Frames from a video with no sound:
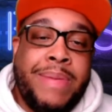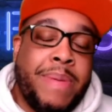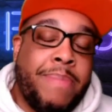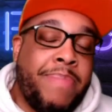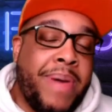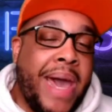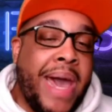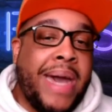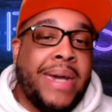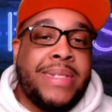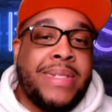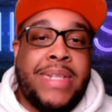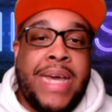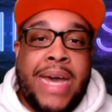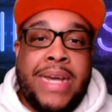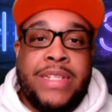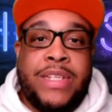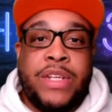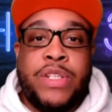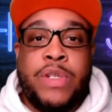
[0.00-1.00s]
But past
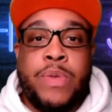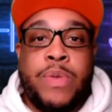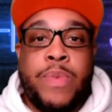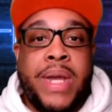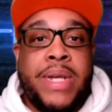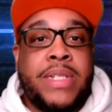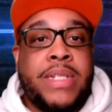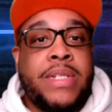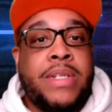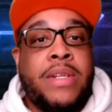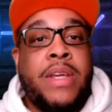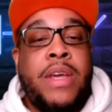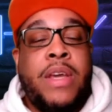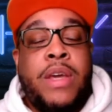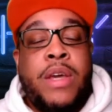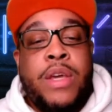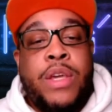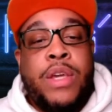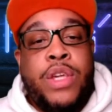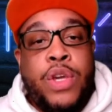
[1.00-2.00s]
that situation,
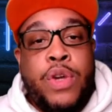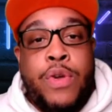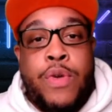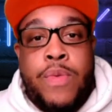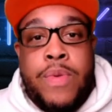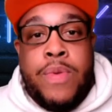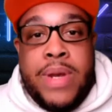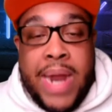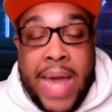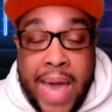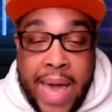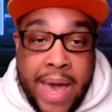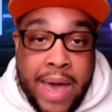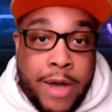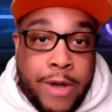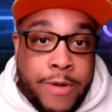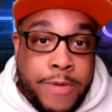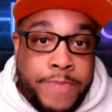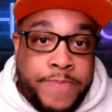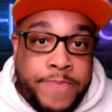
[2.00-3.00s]
you
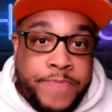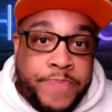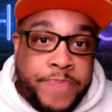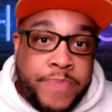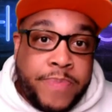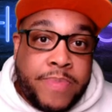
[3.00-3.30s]
now